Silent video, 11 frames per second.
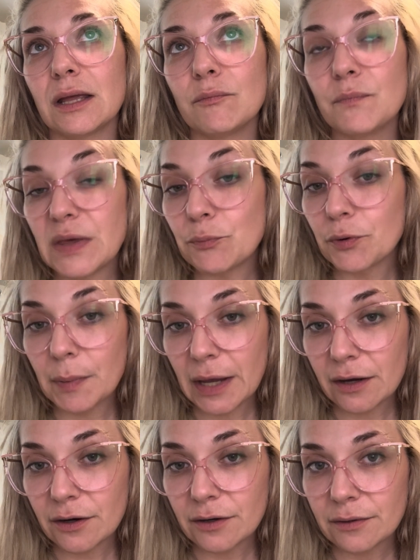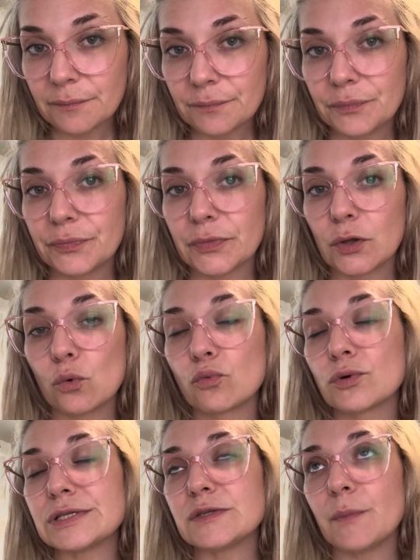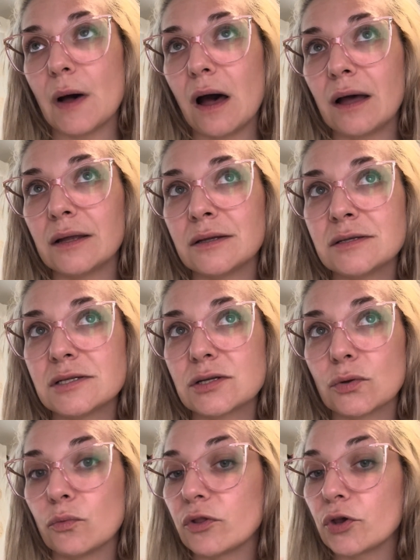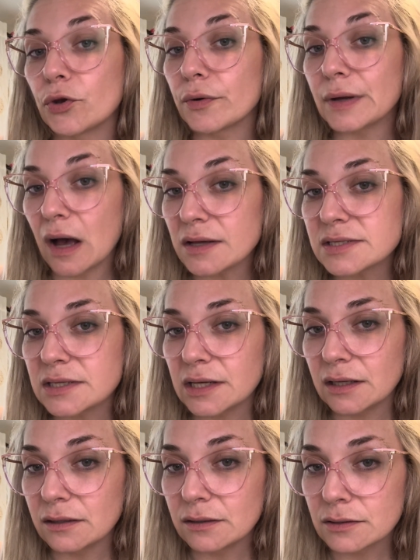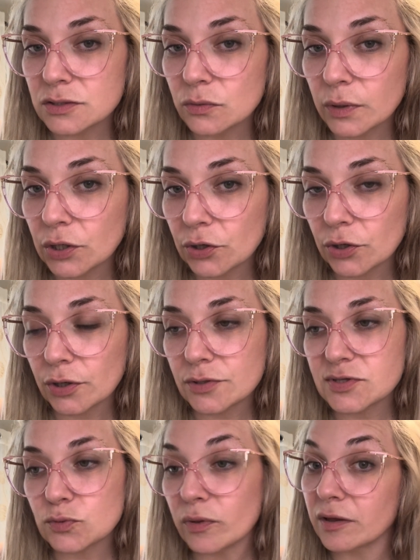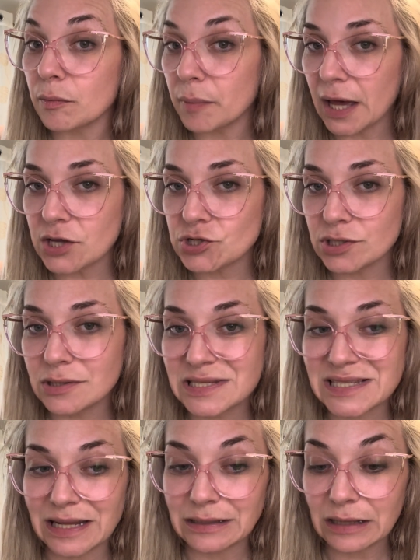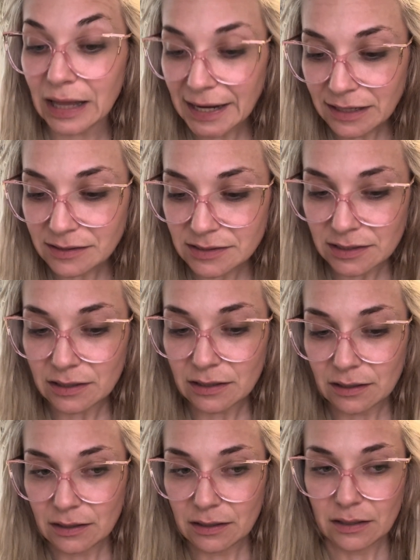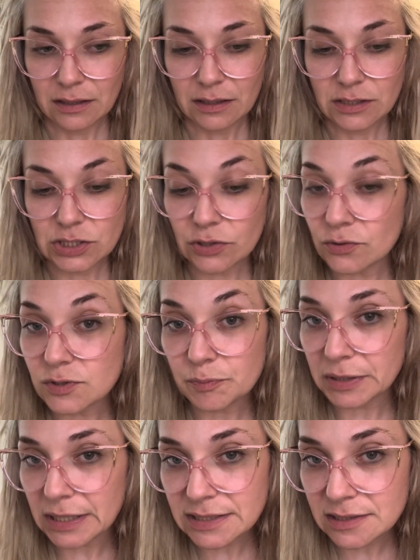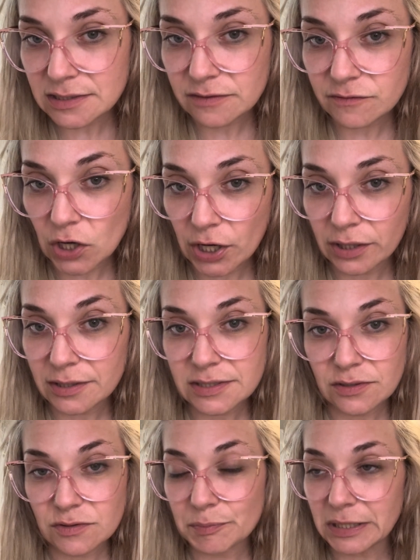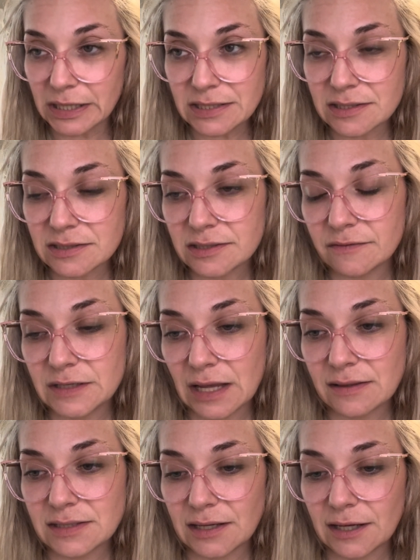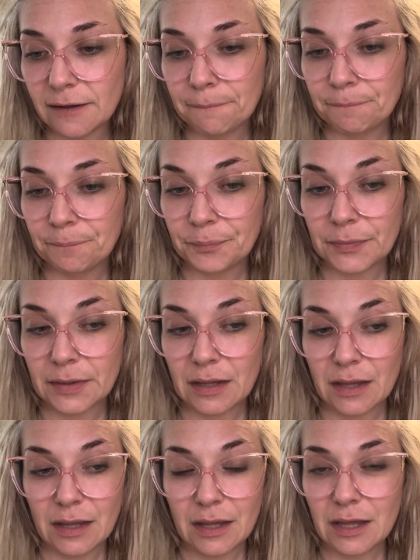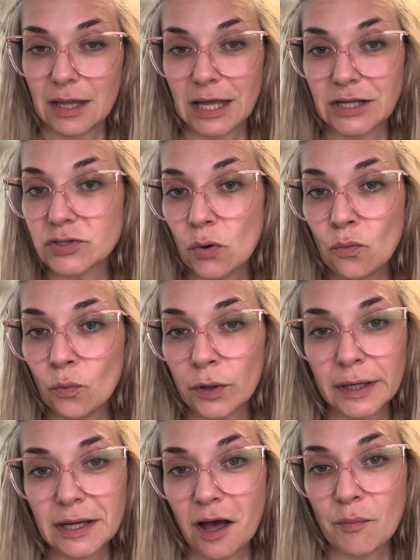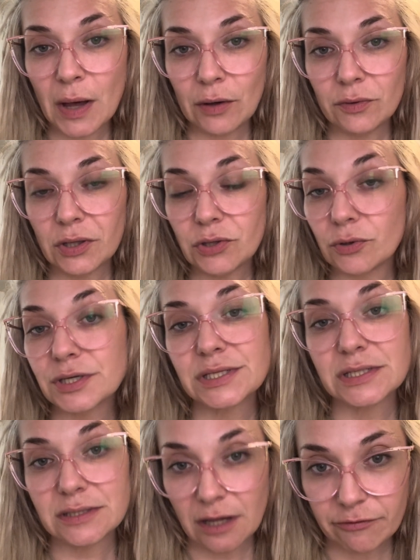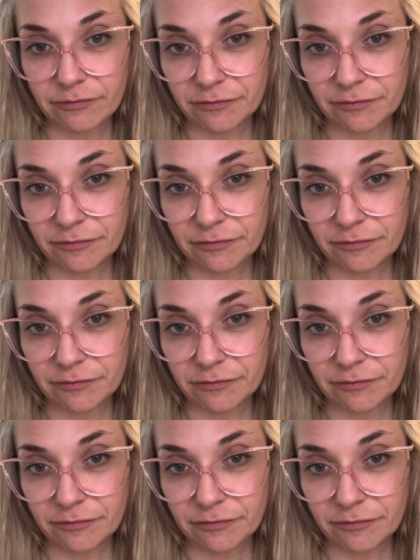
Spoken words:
be prepared. Respond with curiosity to what occurs, with compassion. Send light to those places of darkness, those places of density. And don't worry about your stuff,